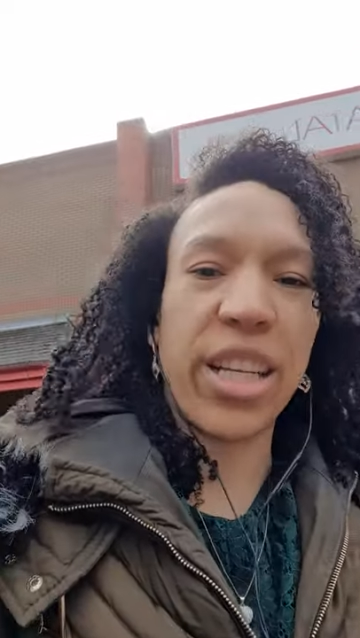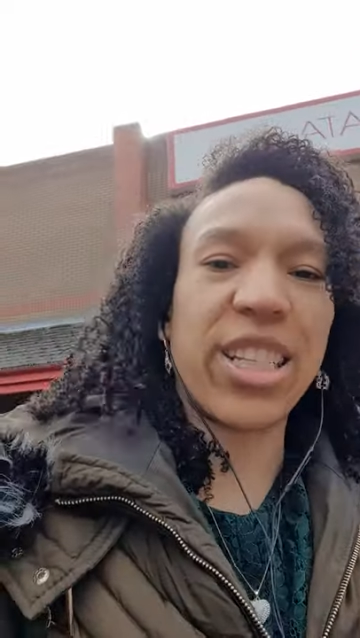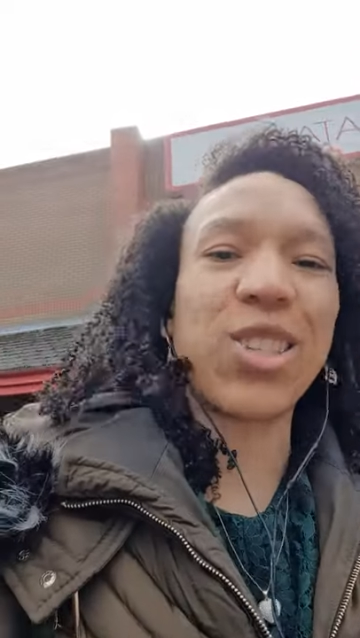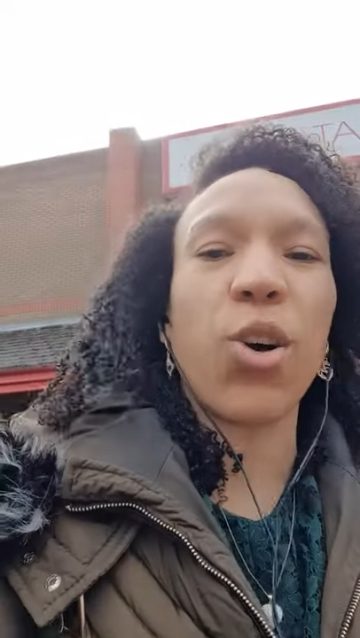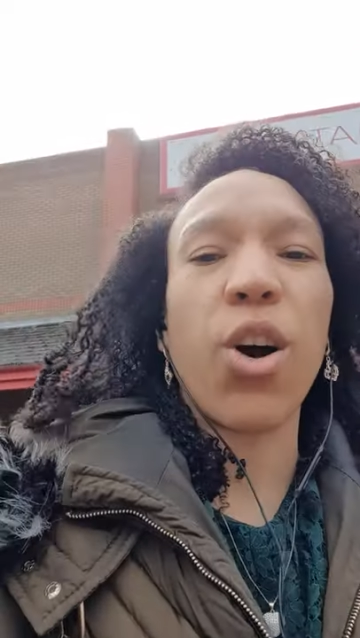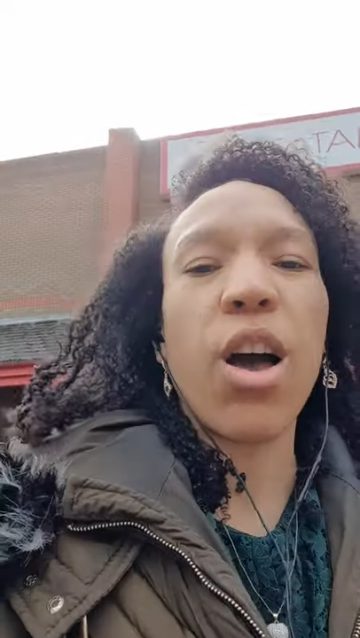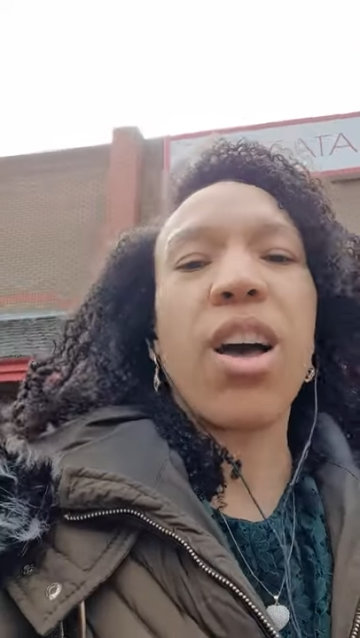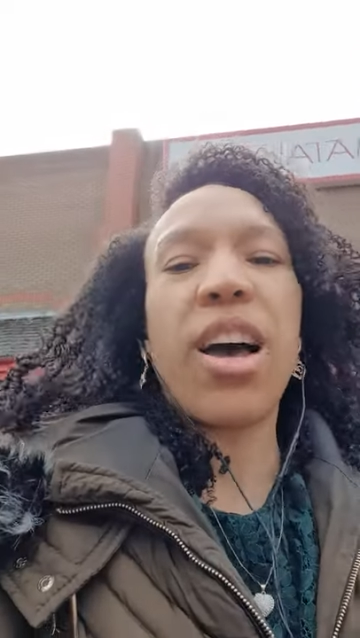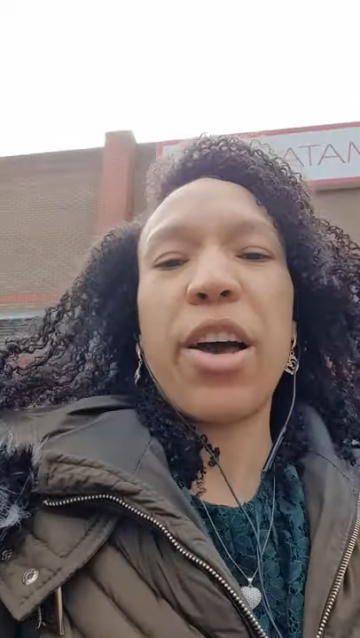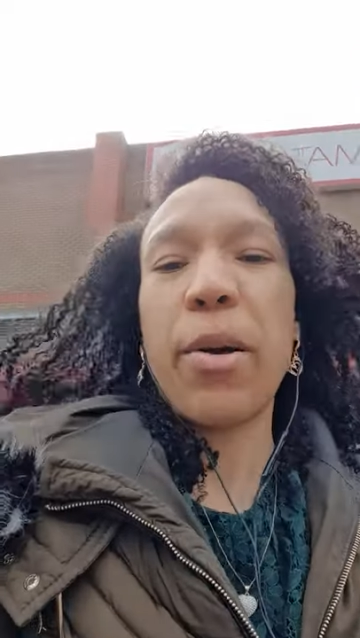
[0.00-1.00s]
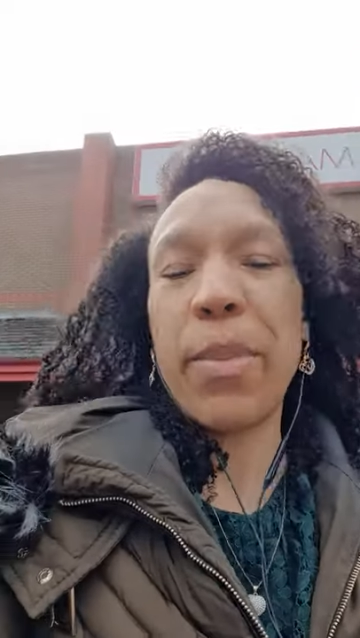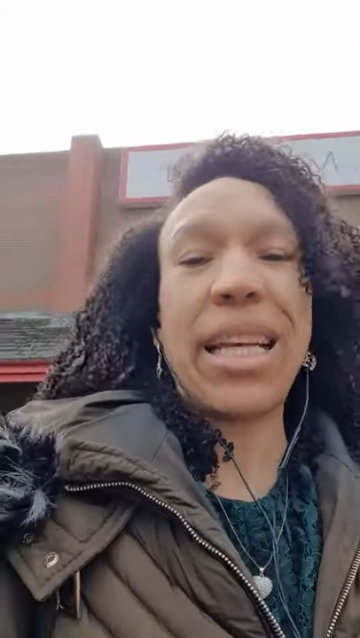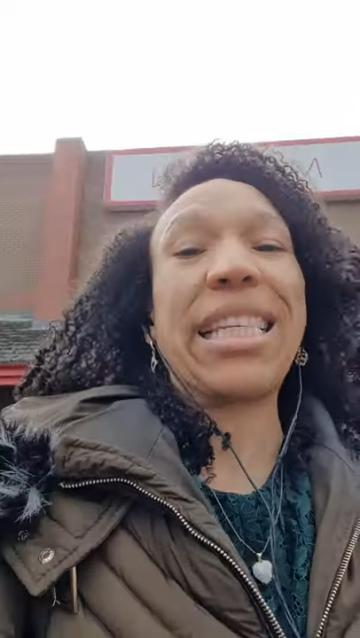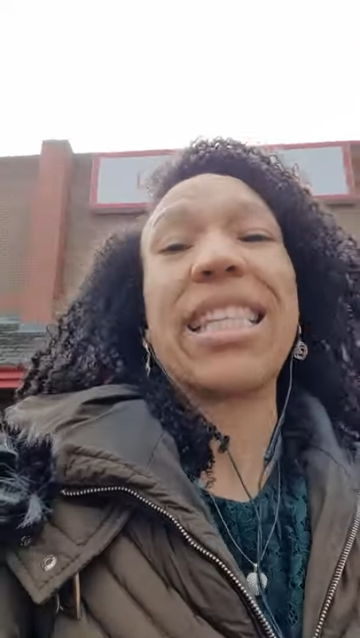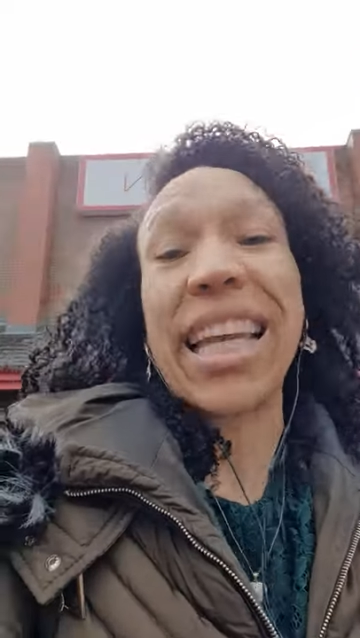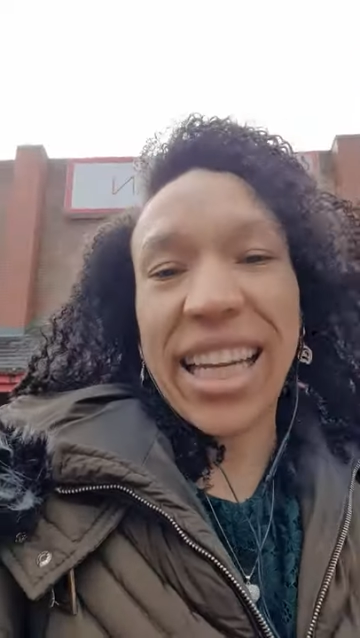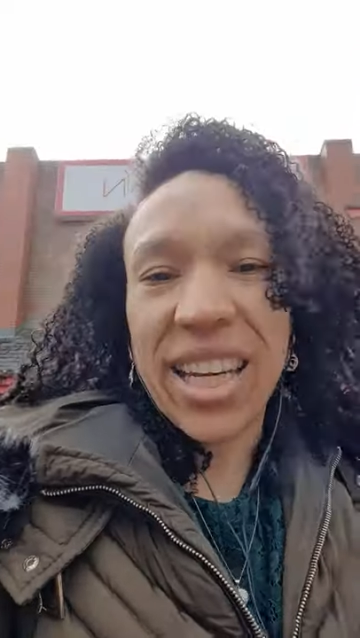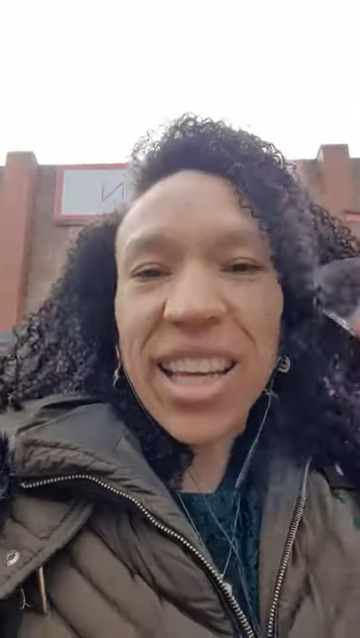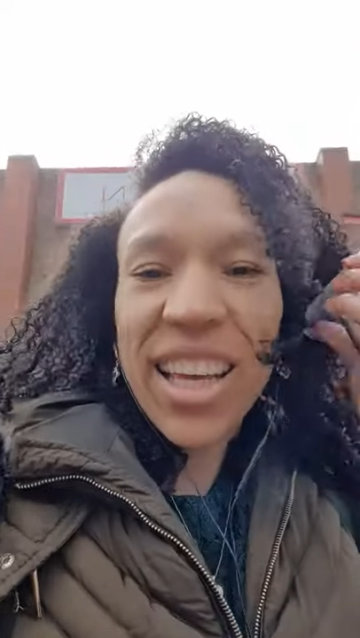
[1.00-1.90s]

It's not um, a sin.